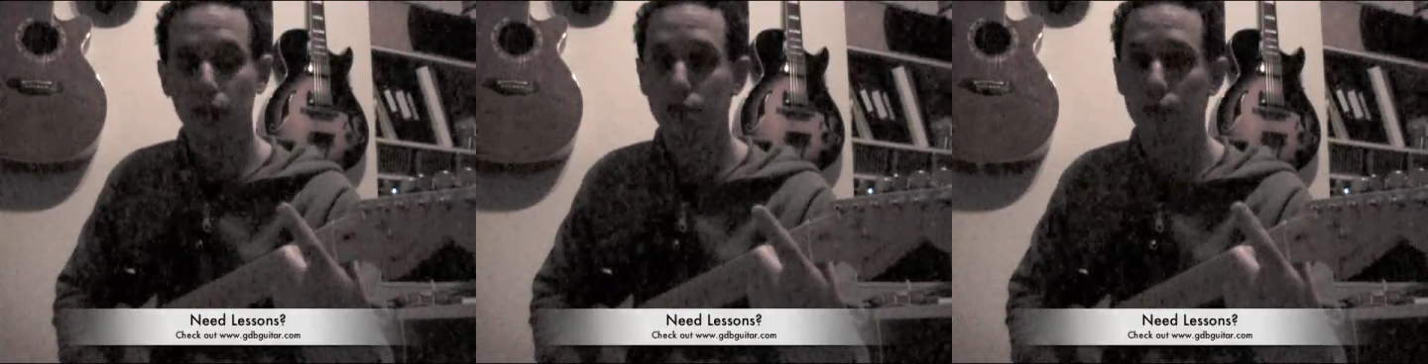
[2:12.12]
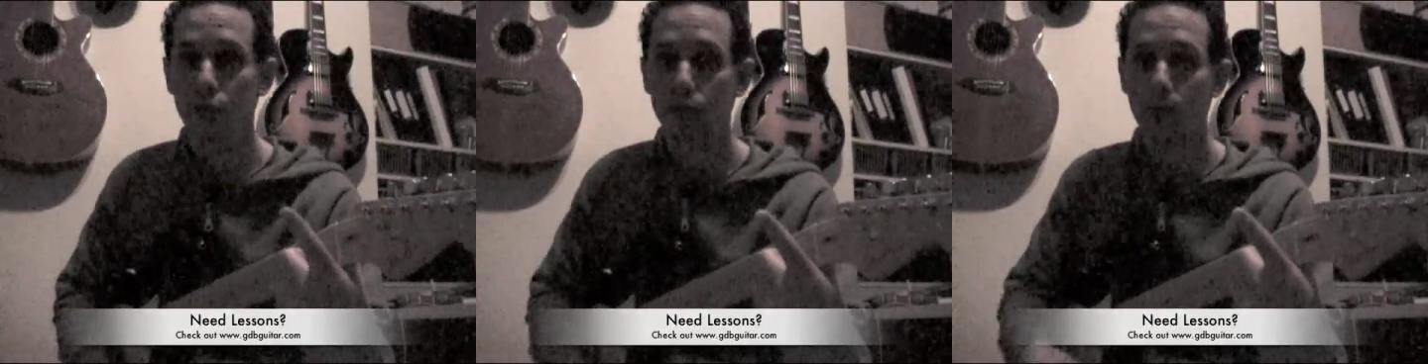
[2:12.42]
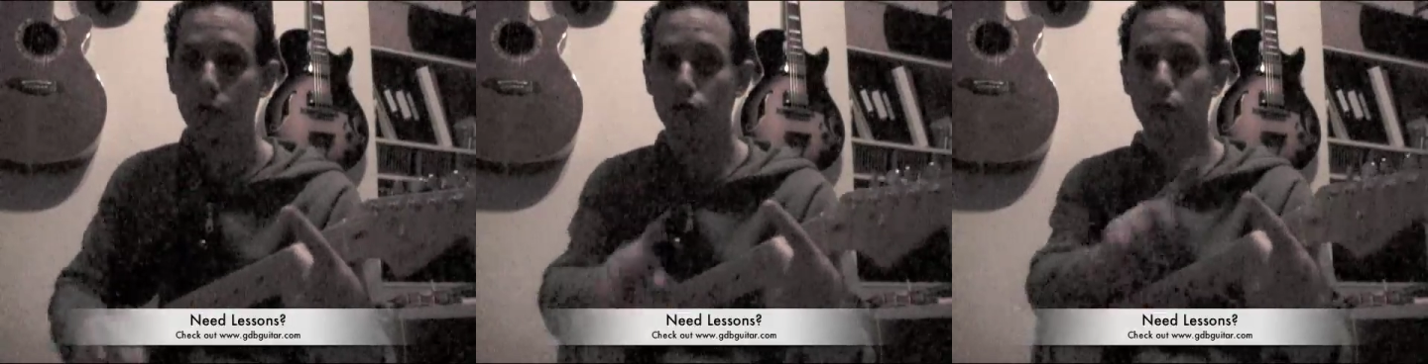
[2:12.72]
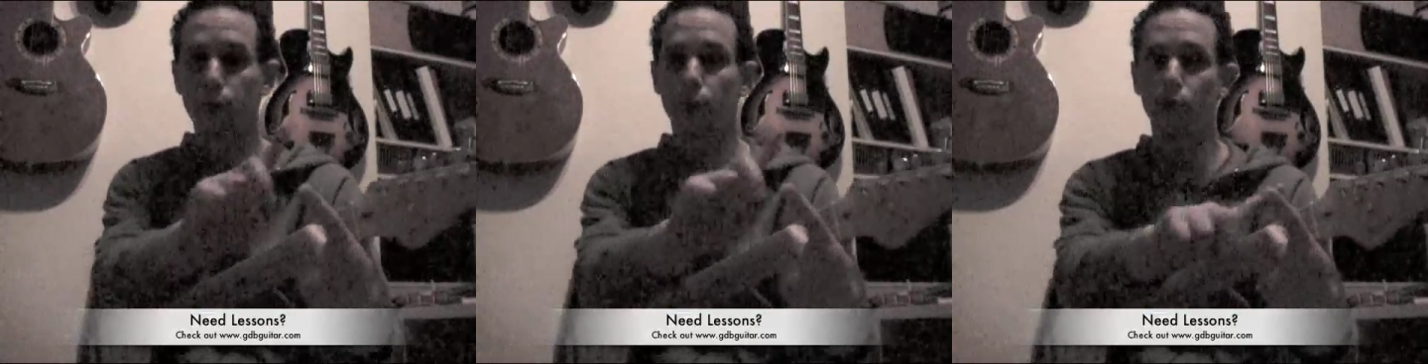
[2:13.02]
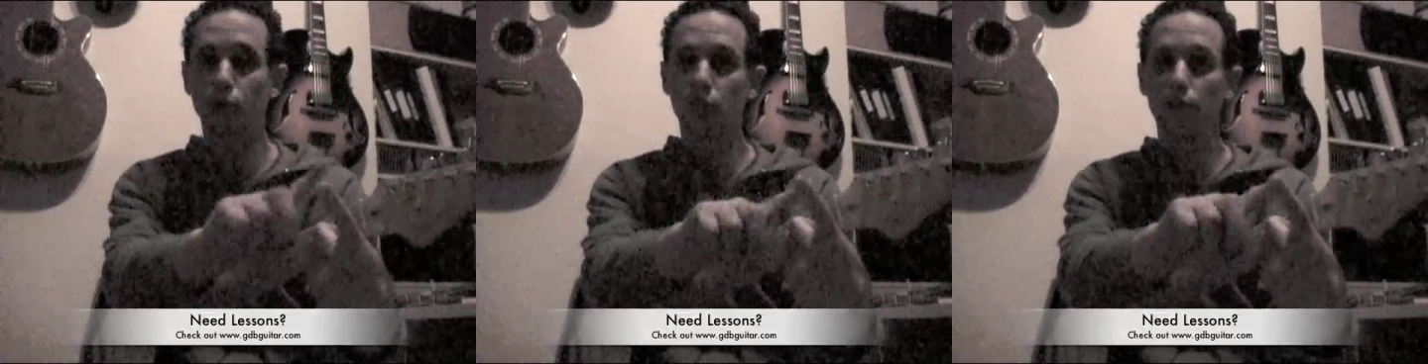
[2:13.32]
finger free, remember, it's really
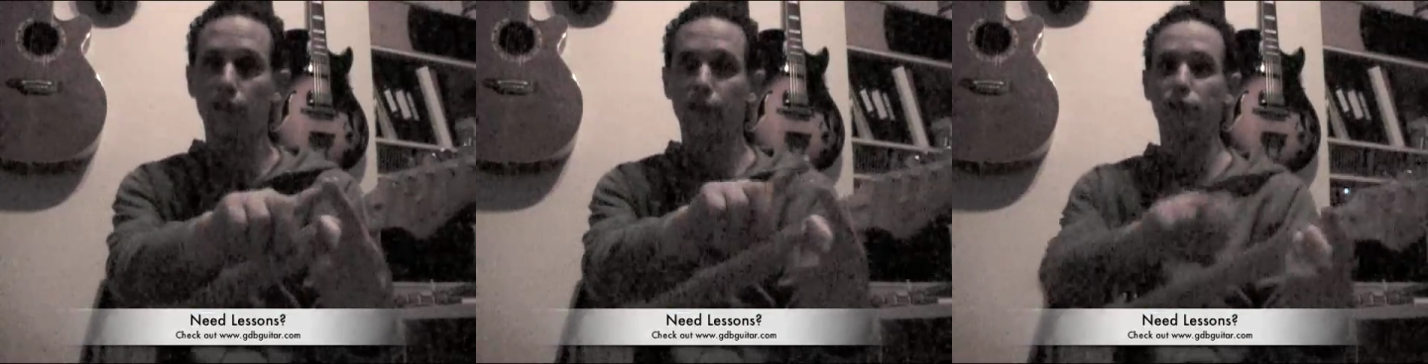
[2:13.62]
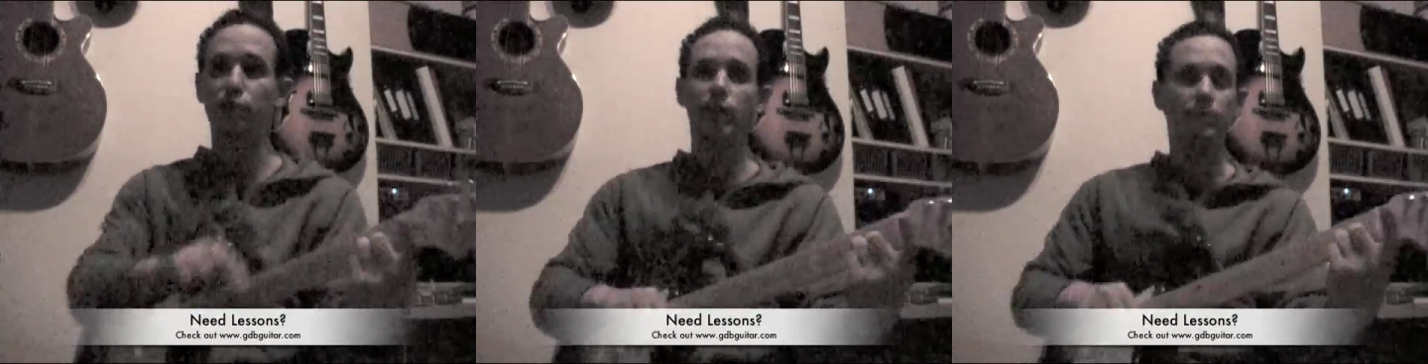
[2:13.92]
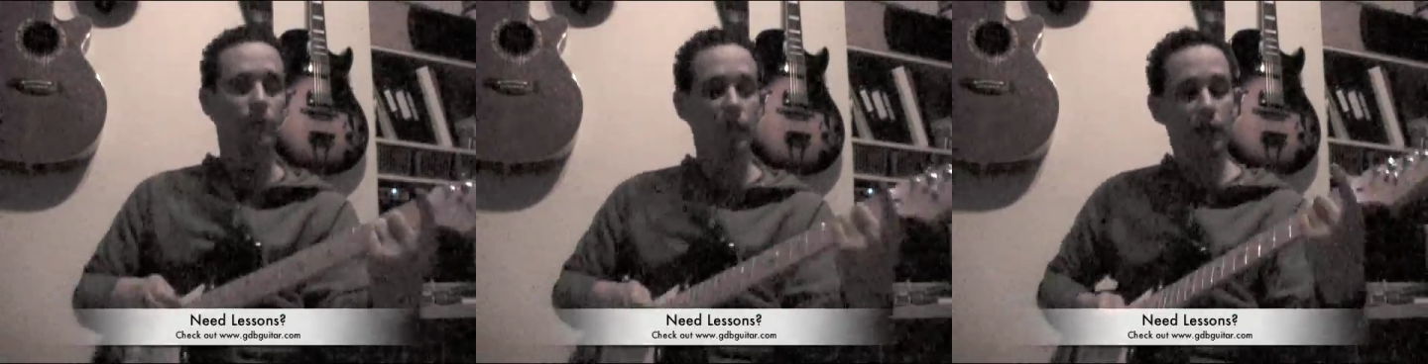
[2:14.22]
important you leave that free.